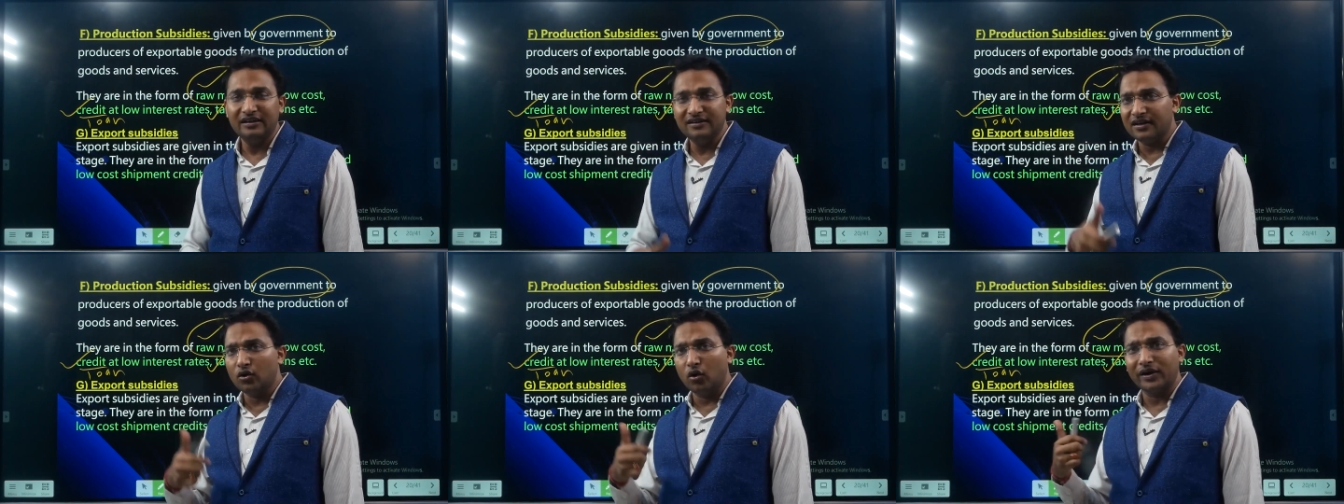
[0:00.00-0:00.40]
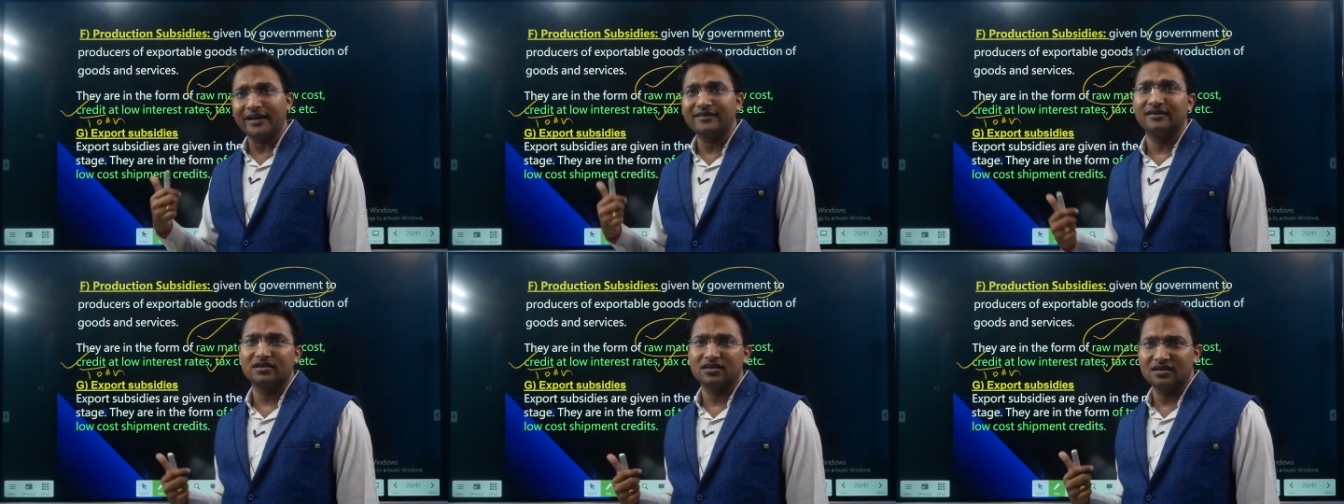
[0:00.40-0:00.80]
Here no
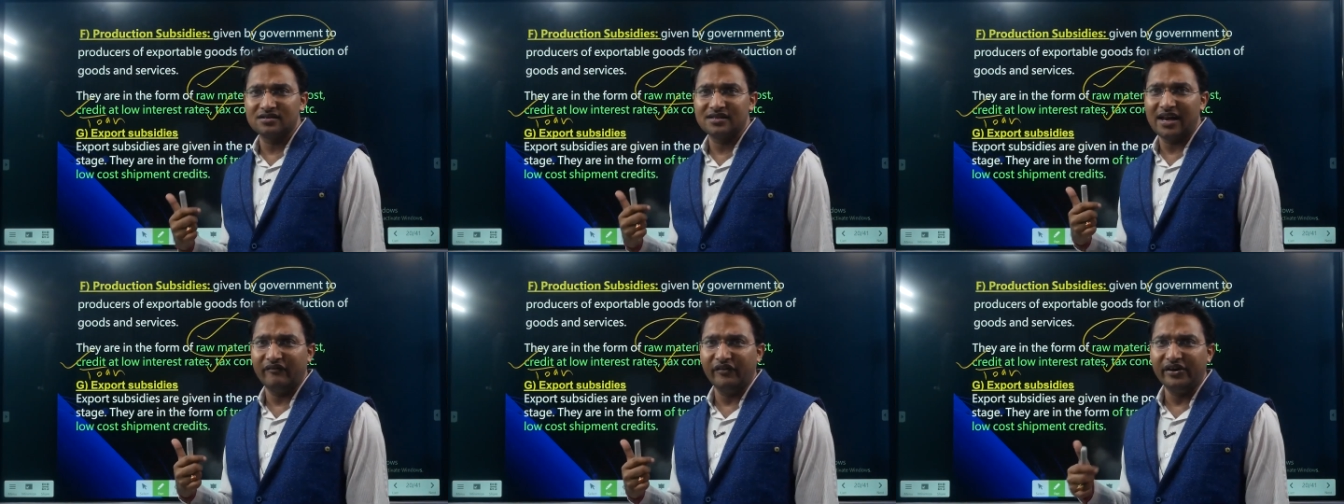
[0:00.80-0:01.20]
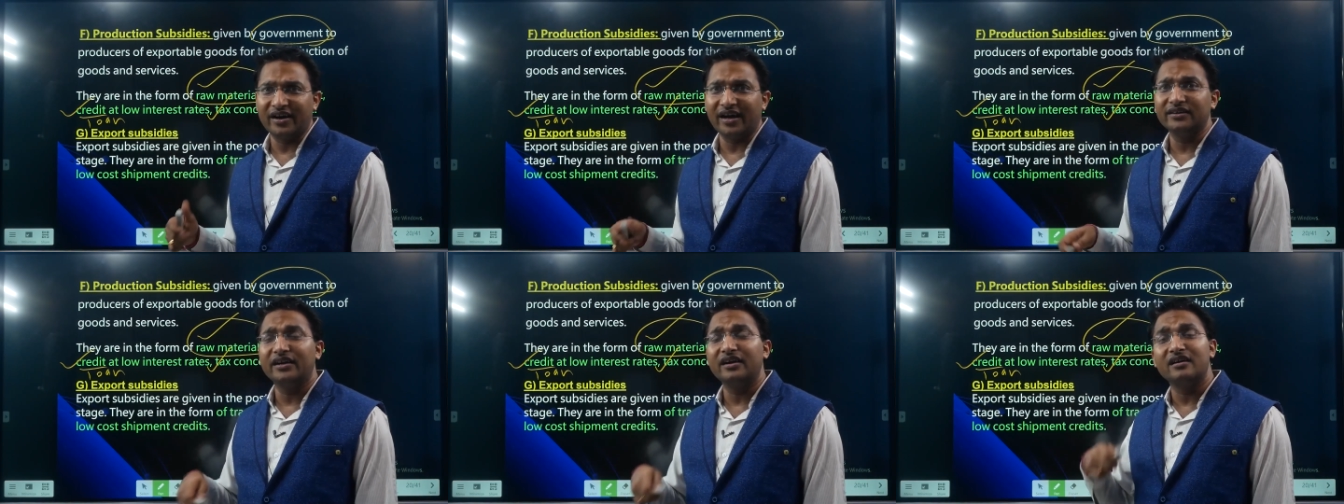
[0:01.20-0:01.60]
taxation is
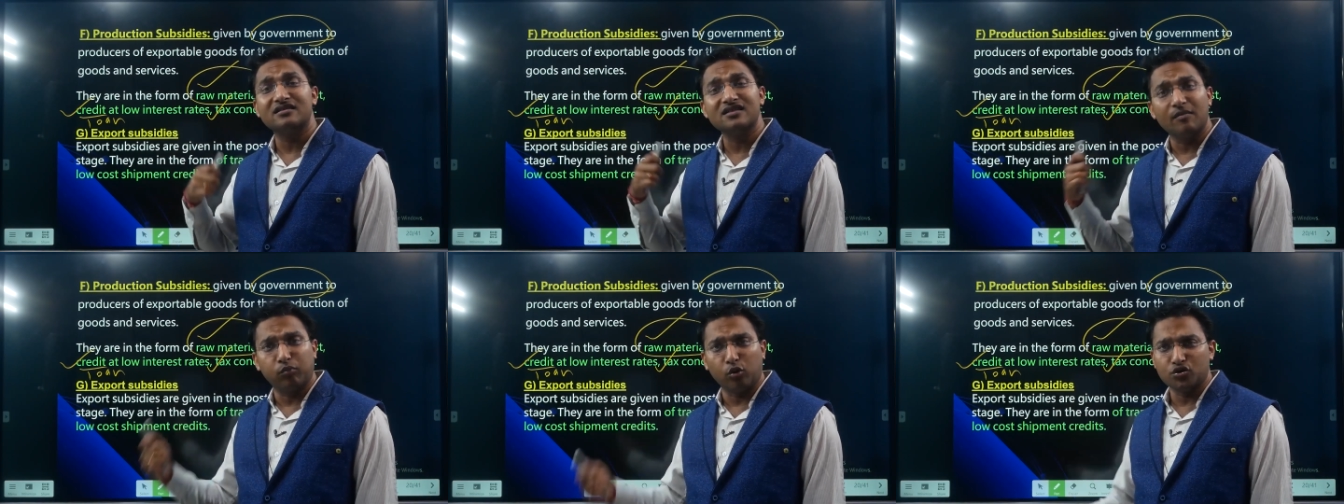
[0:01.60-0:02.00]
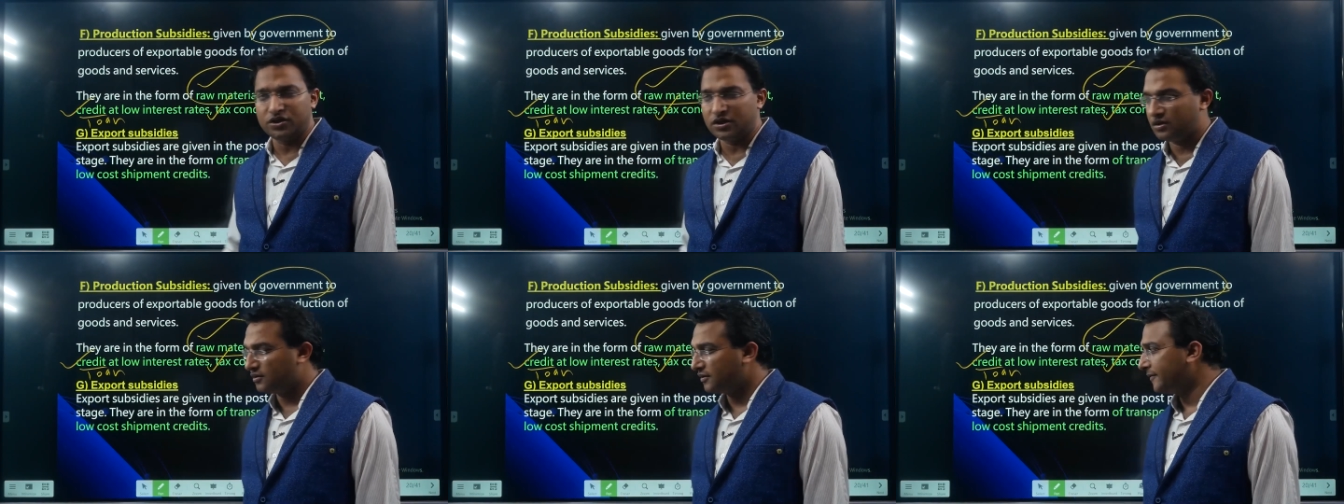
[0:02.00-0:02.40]
levied, rather it is the
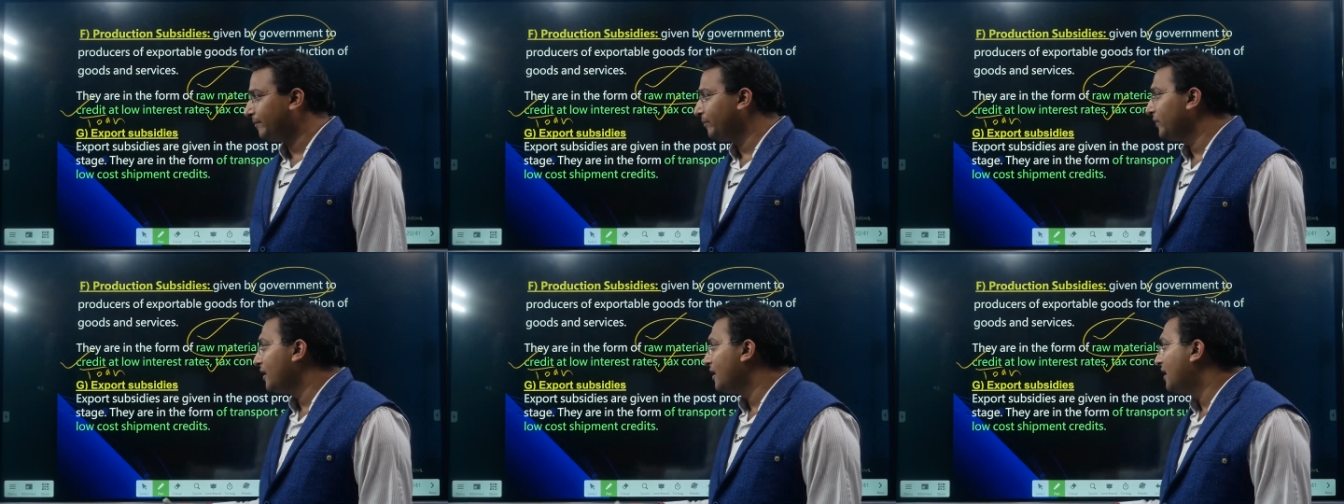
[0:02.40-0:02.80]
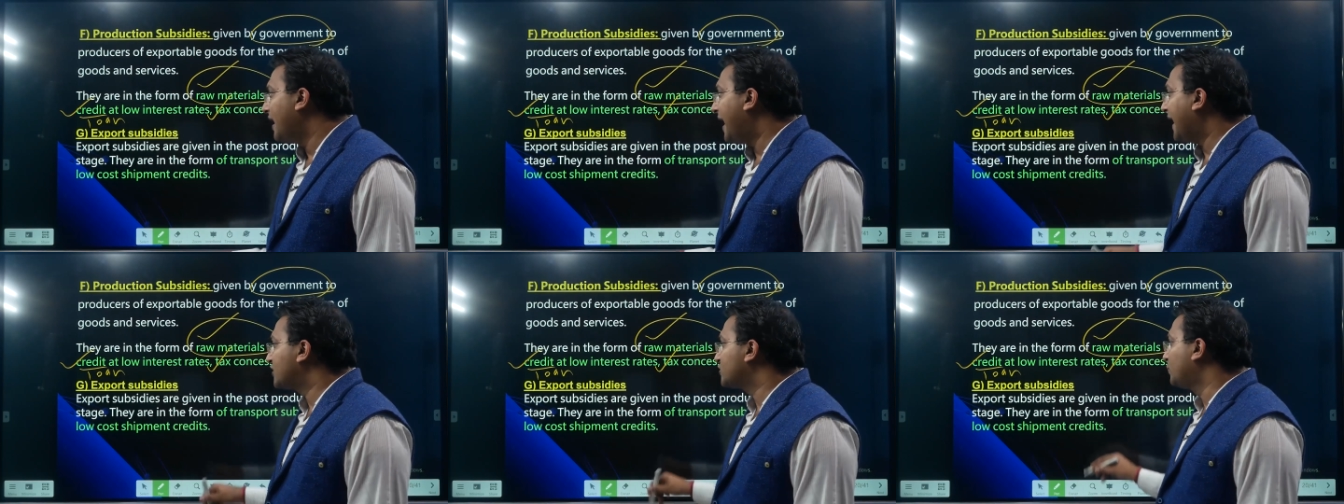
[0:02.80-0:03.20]
opposite.
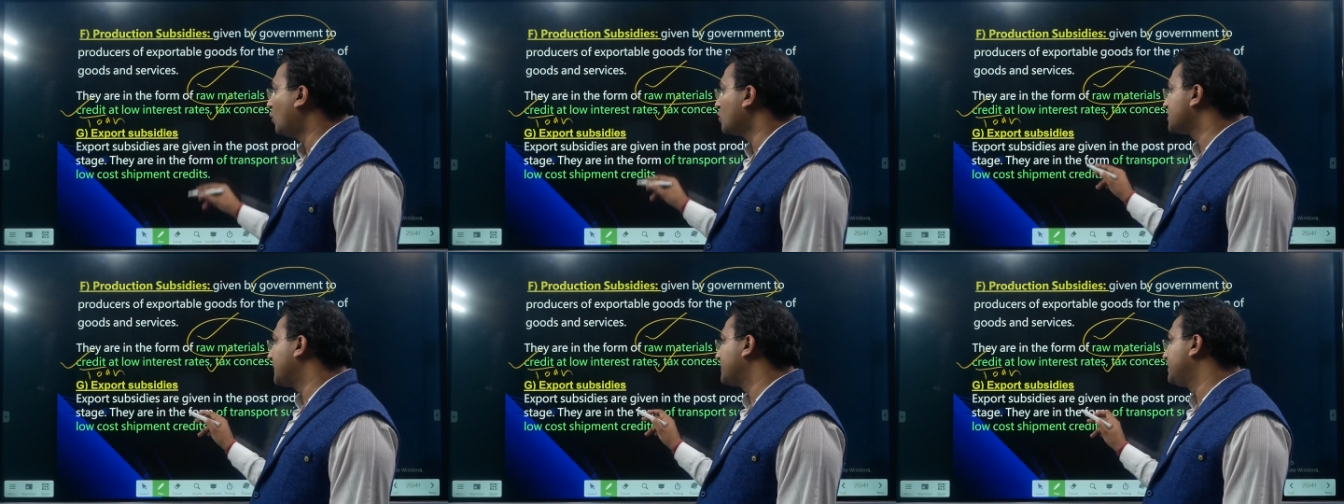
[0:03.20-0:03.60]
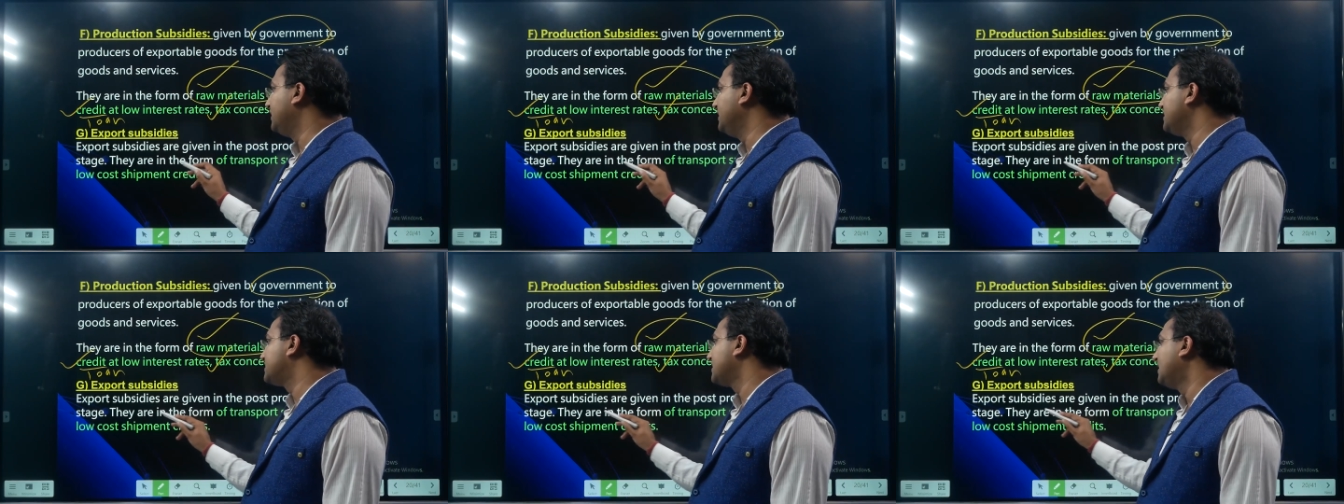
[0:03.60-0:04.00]
Export
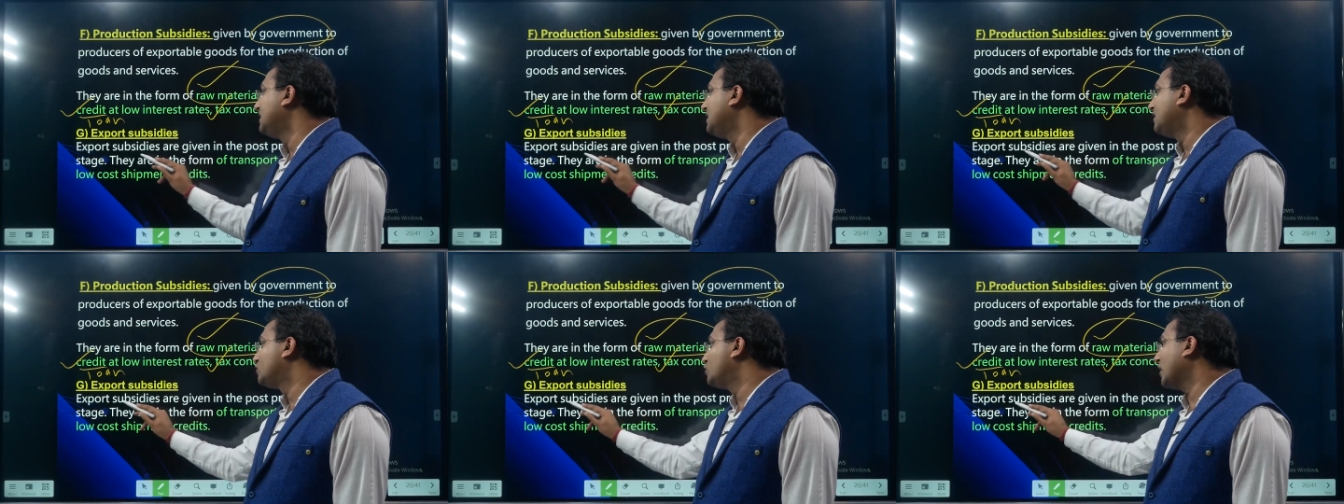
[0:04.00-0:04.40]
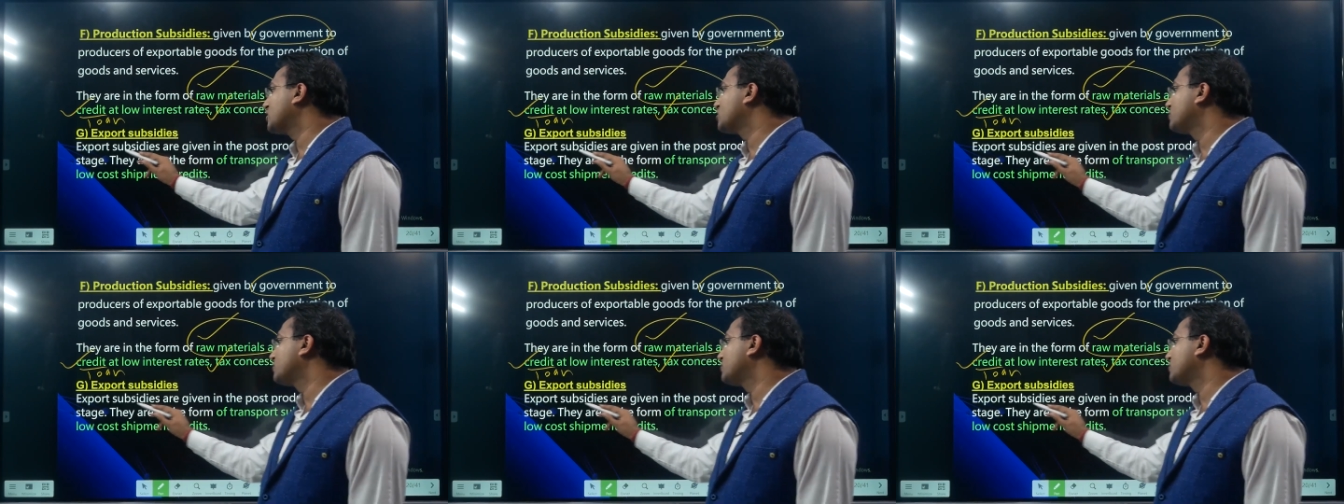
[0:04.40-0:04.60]
subsidies. So